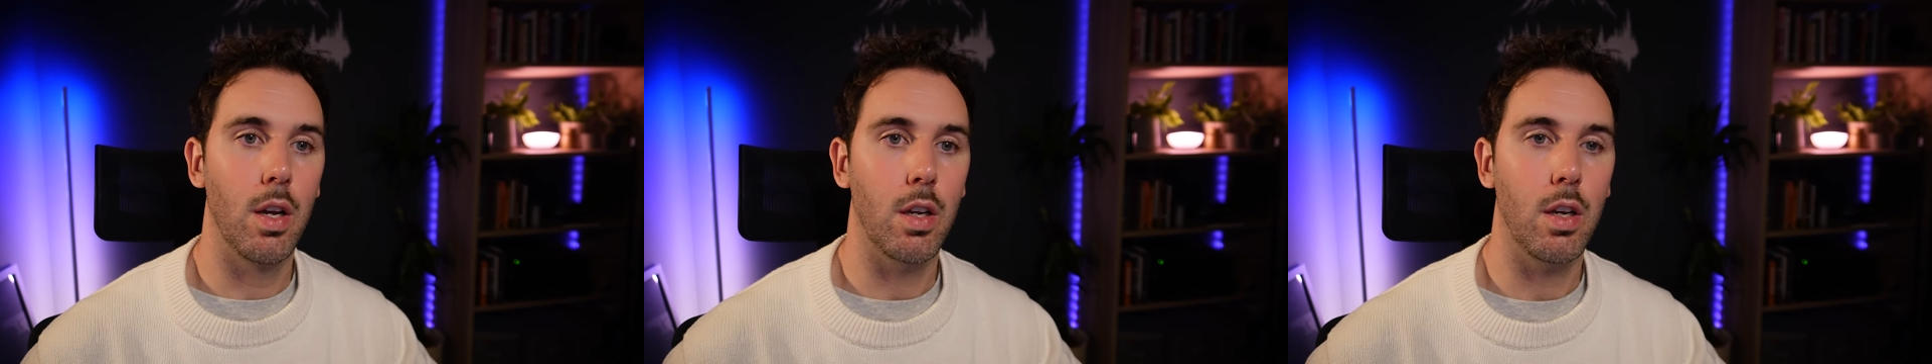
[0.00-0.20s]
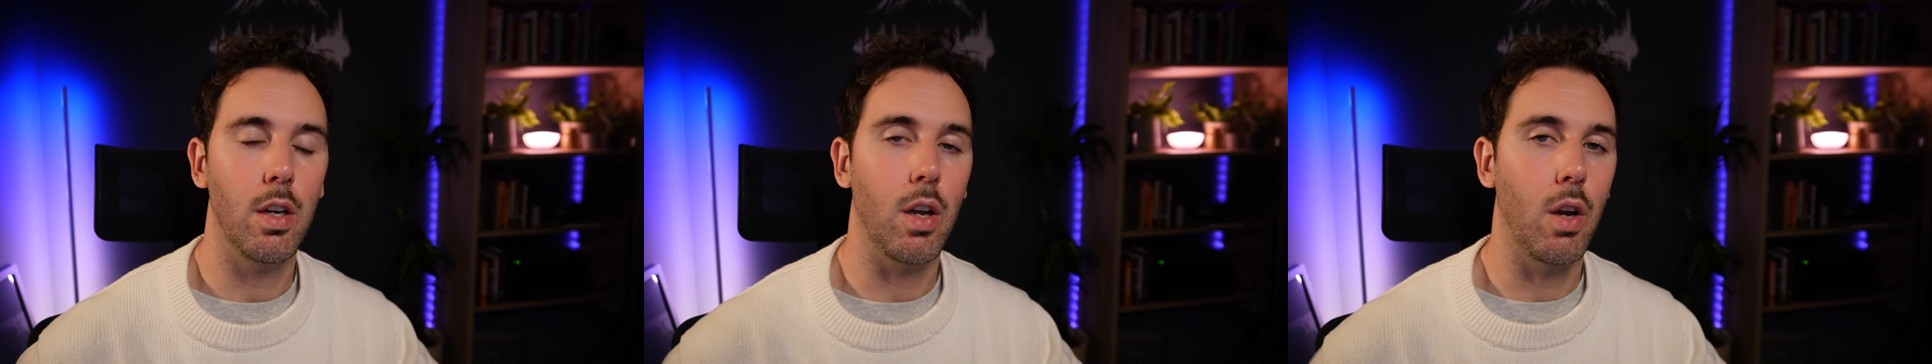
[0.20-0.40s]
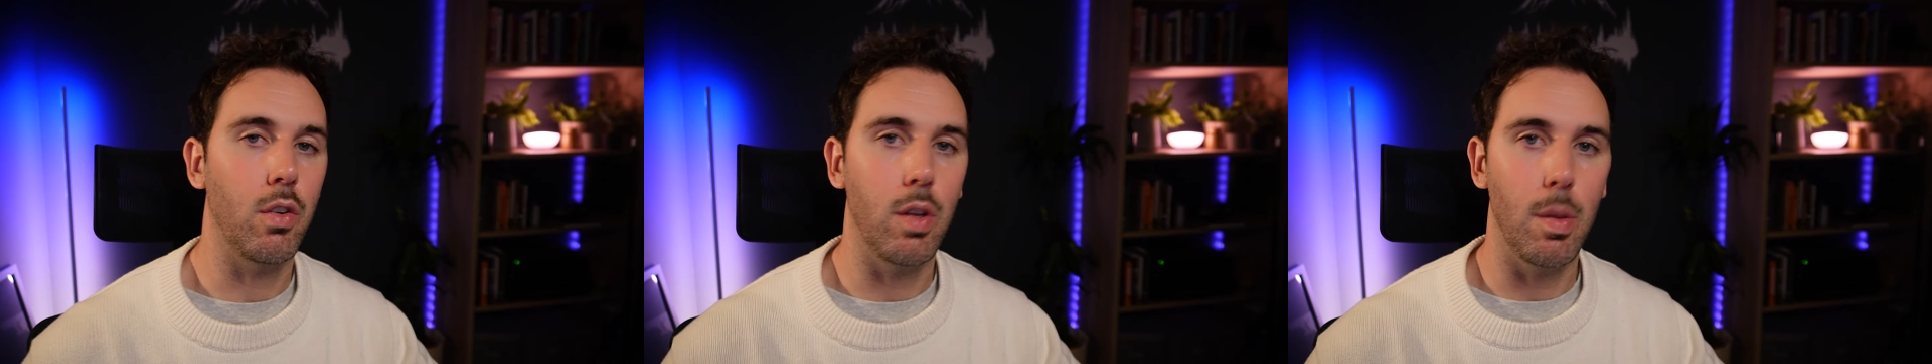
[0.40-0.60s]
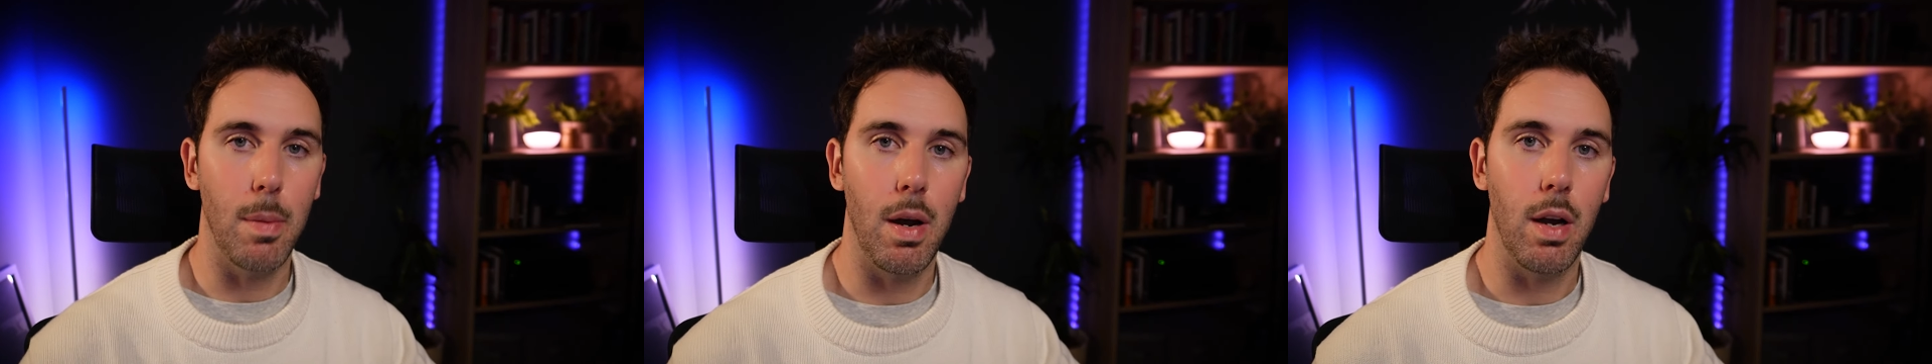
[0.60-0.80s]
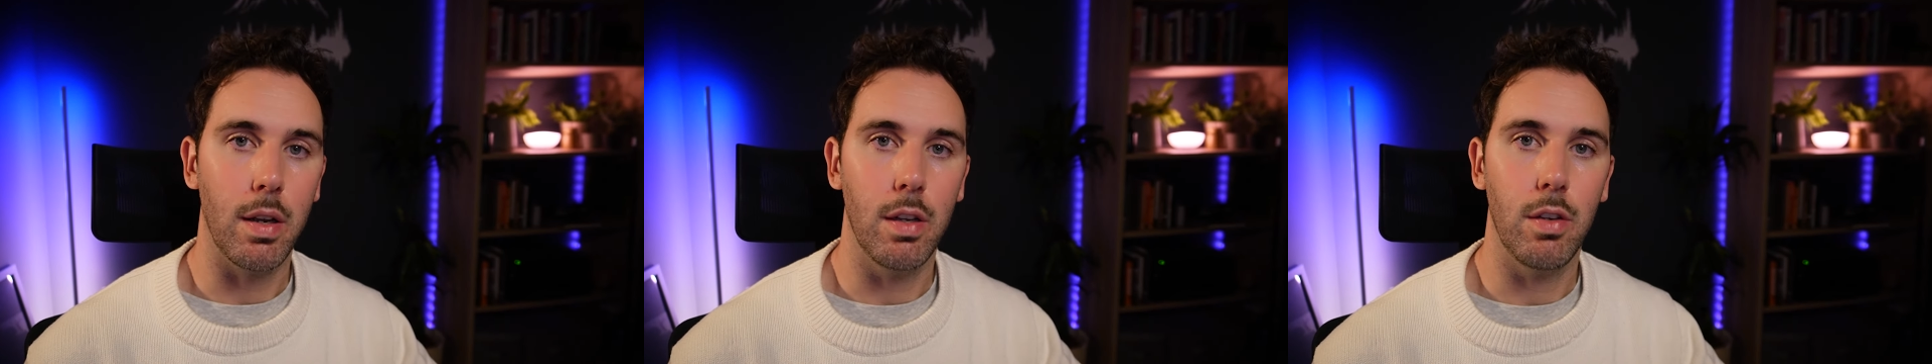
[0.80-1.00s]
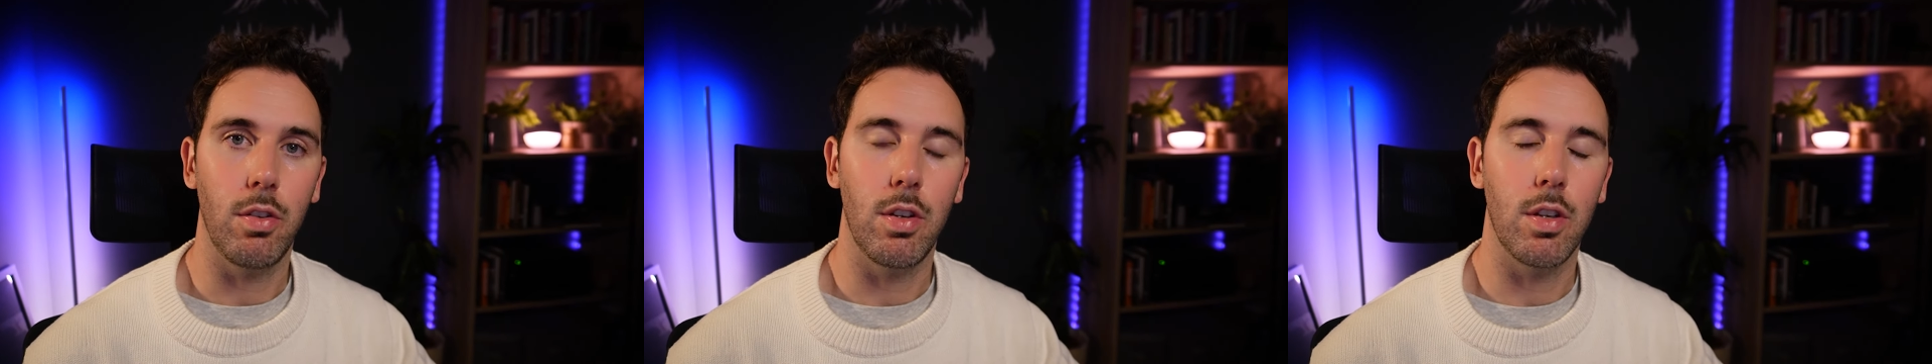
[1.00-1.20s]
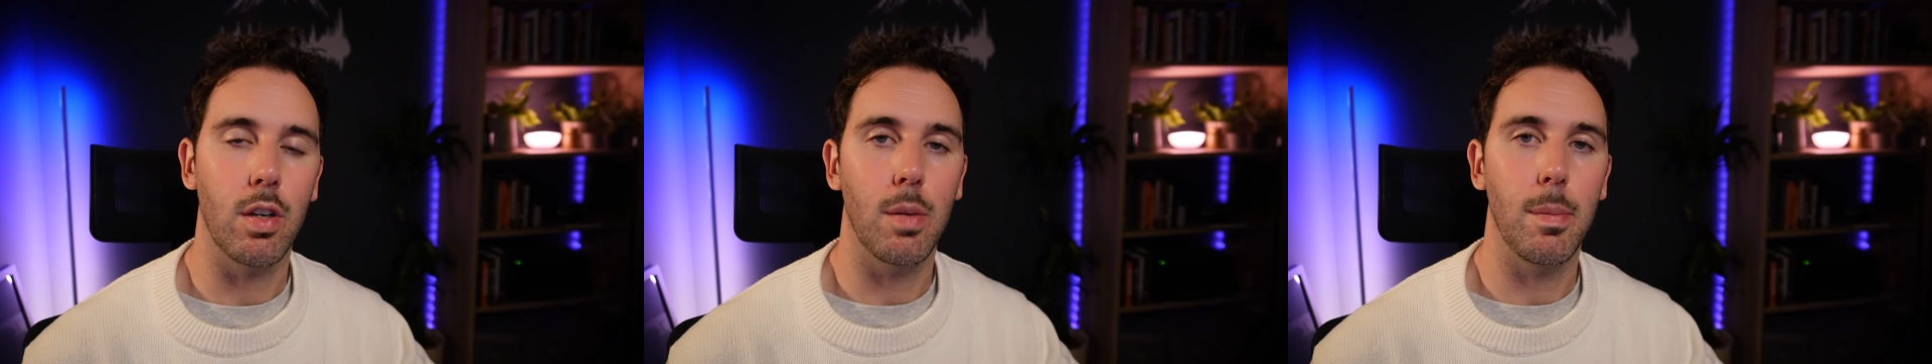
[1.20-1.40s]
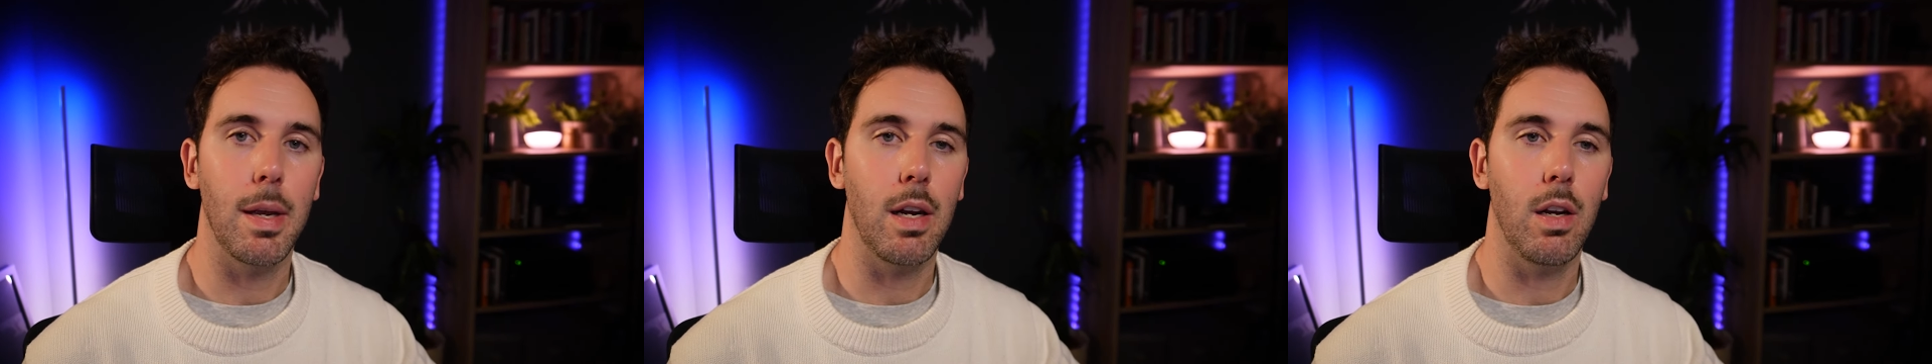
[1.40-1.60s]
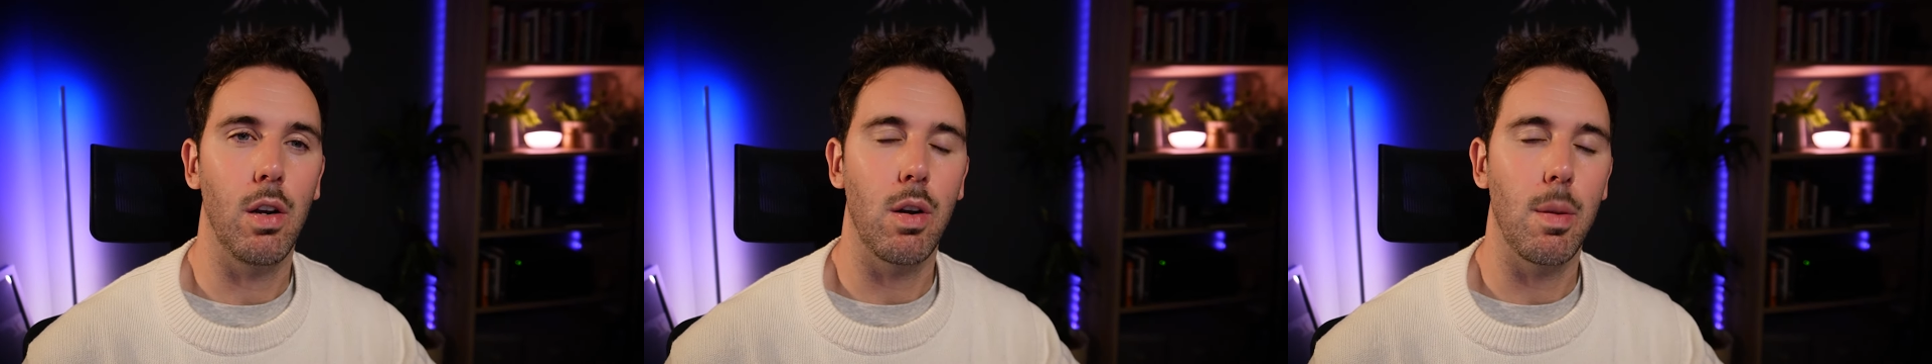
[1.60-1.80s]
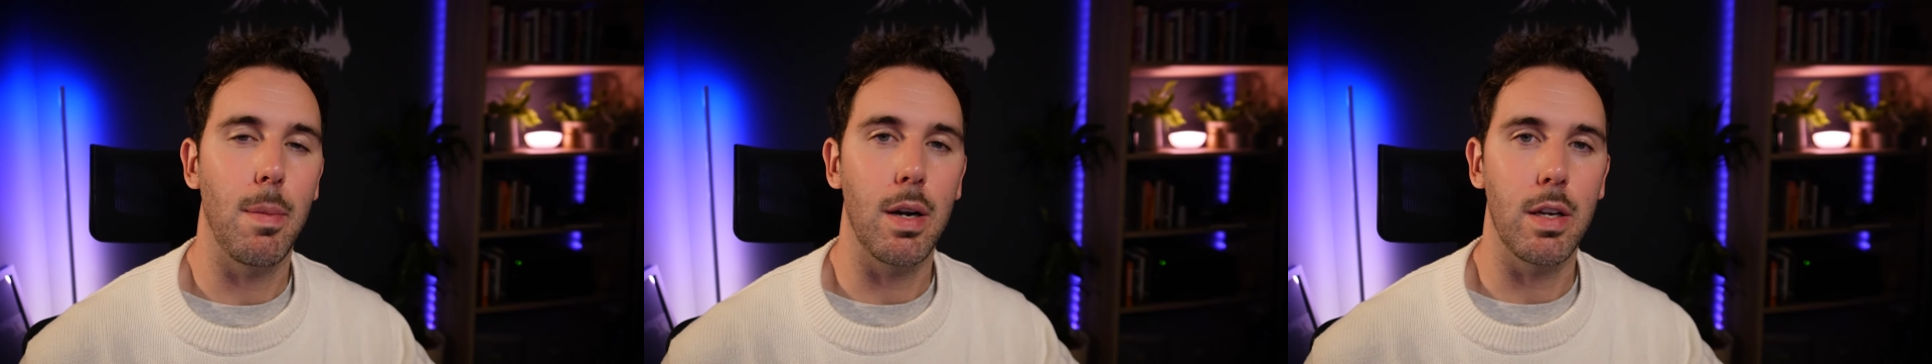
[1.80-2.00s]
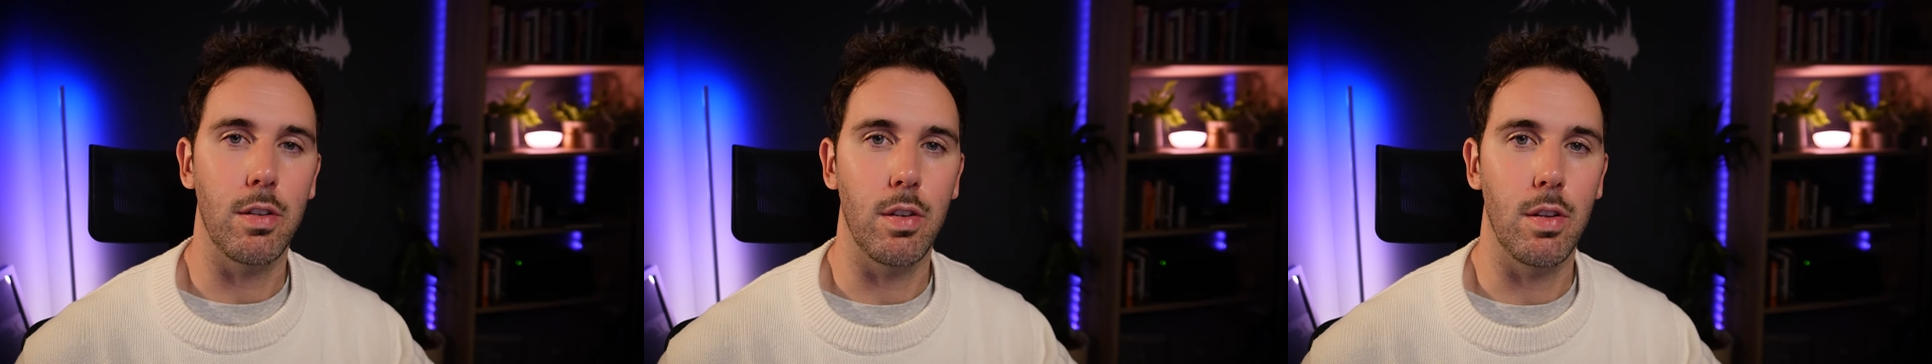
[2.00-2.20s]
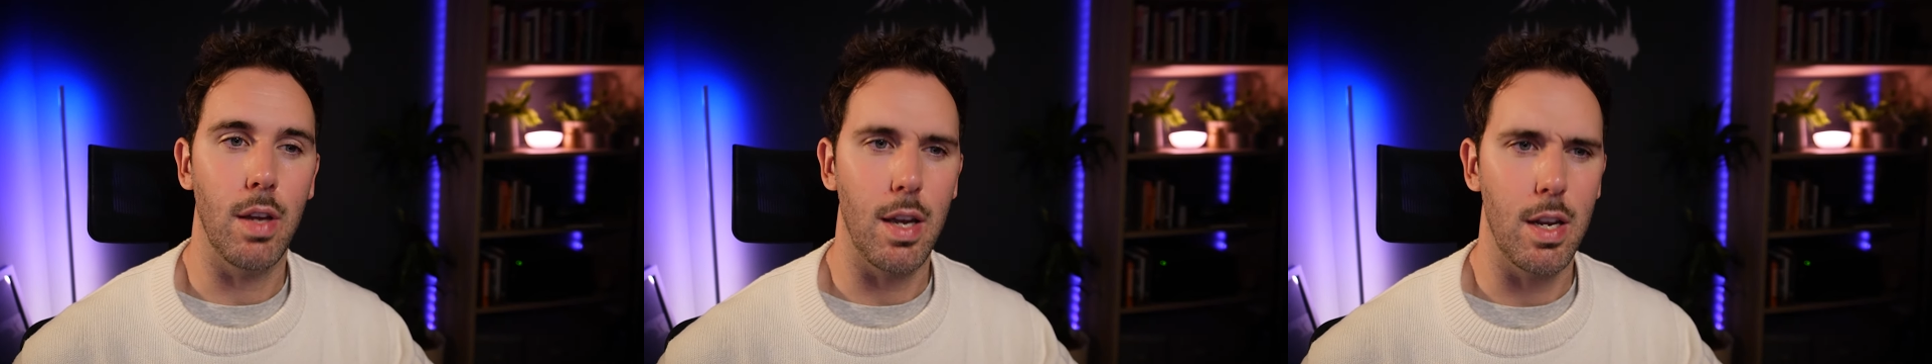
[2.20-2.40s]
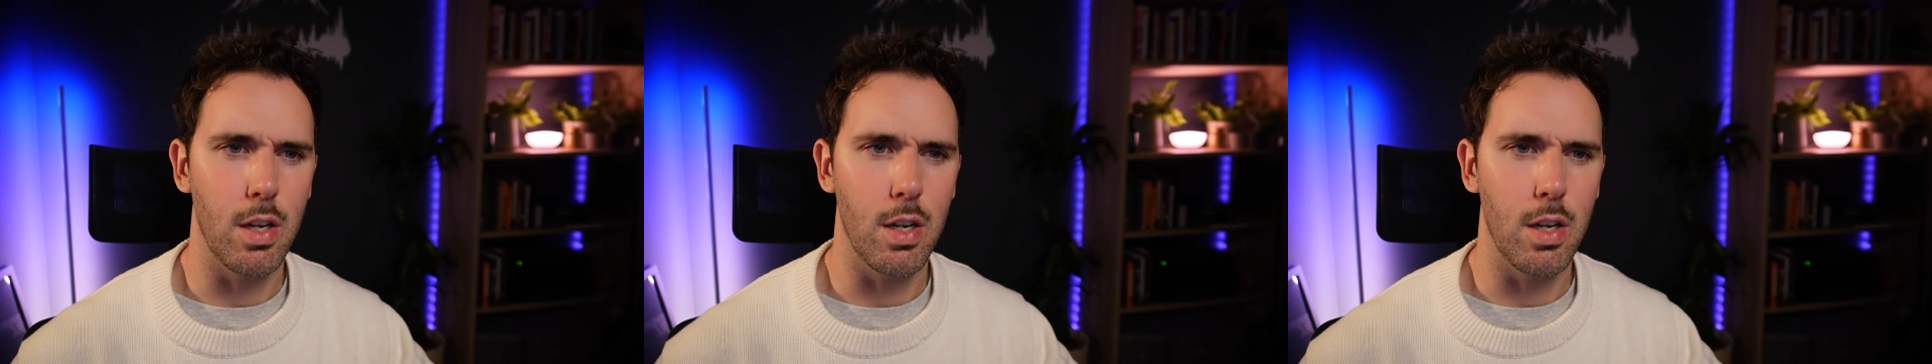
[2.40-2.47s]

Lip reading: going to go to the markets and you're going to make a load of money today